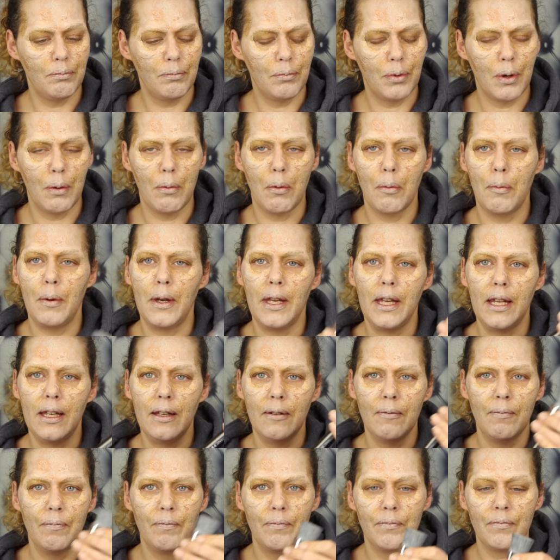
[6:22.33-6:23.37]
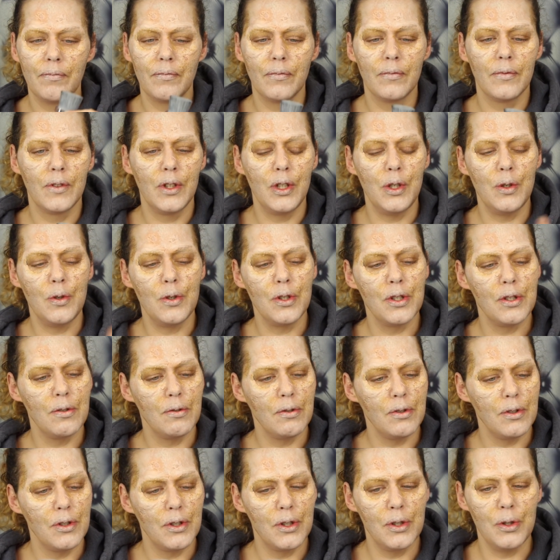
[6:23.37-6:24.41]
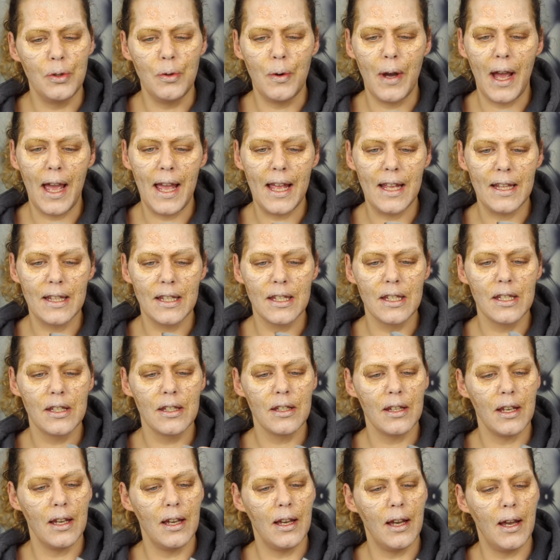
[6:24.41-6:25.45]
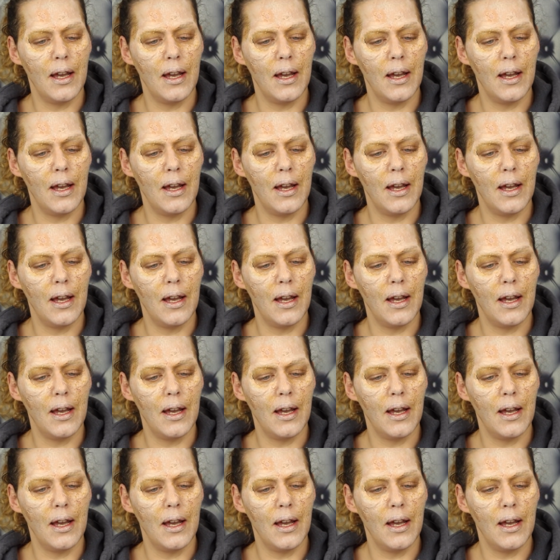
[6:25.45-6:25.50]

probably use two hands.